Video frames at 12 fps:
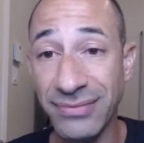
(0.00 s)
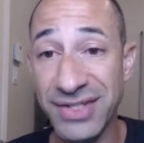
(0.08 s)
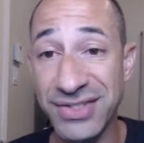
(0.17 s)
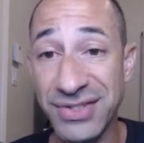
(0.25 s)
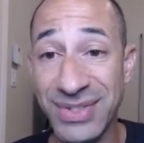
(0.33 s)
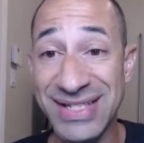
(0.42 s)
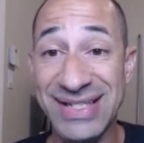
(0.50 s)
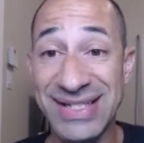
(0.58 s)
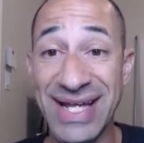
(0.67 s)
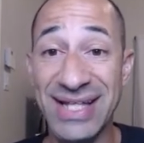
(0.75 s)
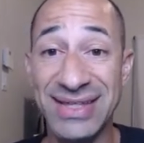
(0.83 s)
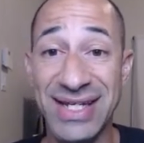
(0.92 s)
So it says,
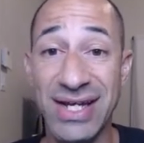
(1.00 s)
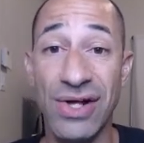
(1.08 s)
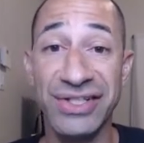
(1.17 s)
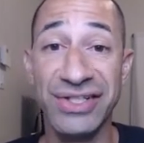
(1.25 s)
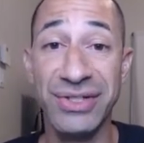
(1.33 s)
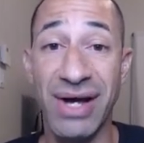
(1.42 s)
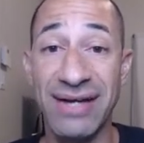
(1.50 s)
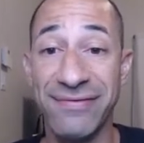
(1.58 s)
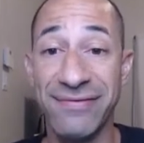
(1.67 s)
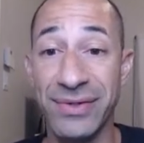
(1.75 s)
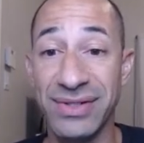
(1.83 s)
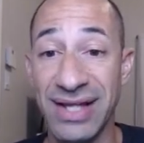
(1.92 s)
get the all new
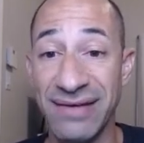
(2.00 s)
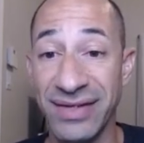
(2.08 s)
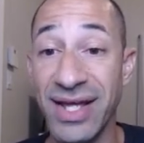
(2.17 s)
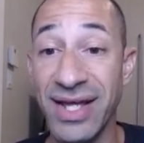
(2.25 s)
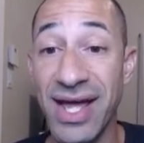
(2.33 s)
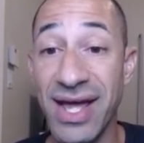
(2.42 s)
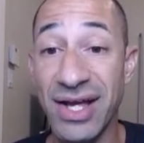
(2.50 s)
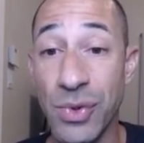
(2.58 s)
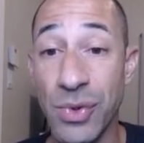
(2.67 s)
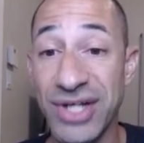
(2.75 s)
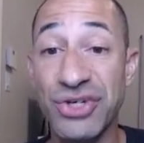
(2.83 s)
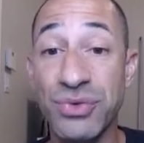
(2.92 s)
iPhone 11.
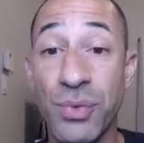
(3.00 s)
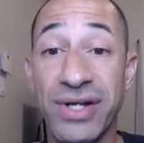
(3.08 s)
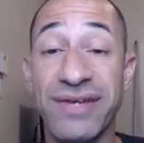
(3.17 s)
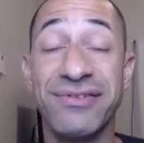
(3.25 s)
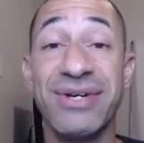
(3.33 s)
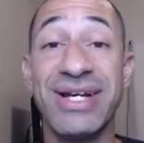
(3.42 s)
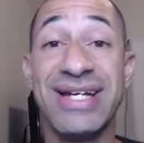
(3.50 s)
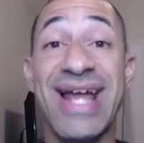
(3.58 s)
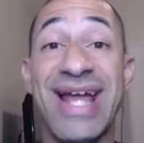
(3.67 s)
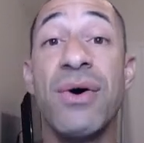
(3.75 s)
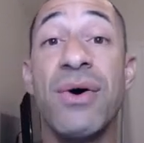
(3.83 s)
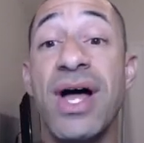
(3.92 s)
Question 1 of 3.
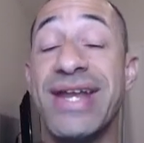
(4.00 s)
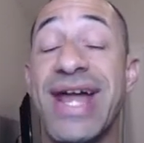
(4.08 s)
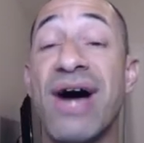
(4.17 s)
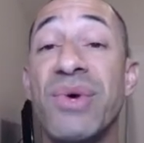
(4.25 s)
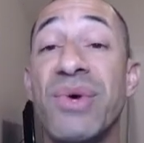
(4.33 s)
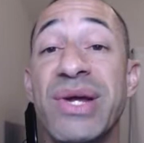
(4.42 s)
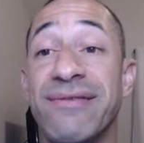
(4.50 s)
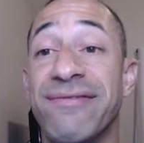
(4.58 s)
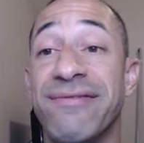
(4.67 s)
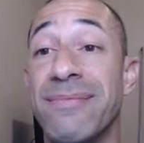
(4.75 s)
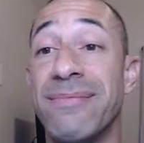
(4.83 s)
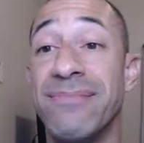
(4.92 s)
Now we went
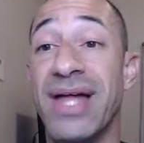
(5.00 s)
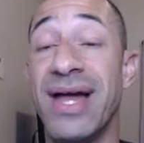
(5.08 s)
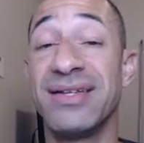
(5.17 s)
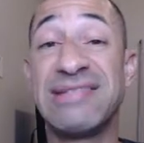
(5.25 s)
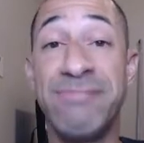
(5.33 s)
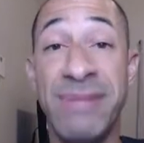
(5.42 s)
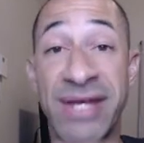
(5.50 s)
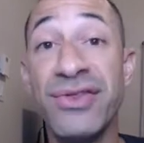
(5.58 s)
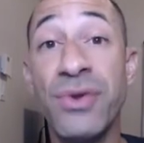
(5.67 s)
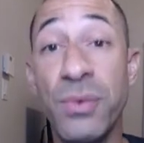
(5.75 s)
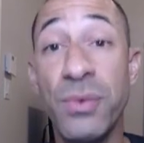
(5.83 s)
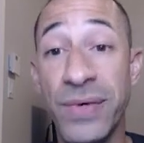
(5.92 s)
from spinning
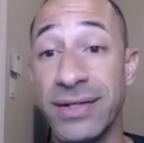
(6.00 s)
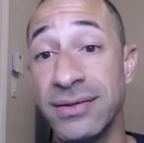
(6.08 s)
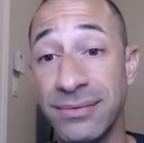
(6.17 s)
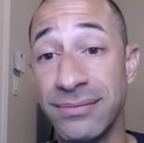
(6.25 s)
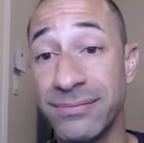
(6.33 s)
the wheel